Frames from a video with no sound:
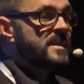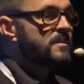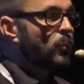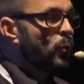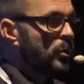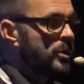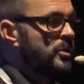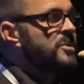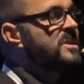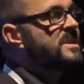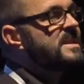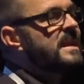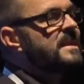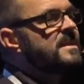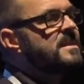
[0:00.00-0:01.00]
It's more user
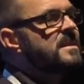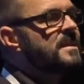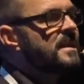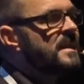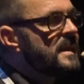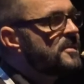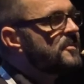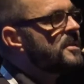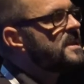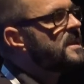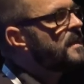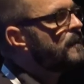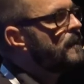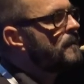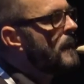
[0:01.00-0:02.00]
centered and
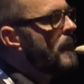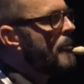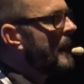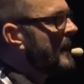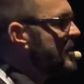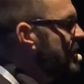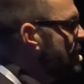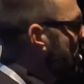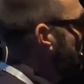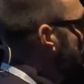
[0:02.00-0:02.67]
iterative, as you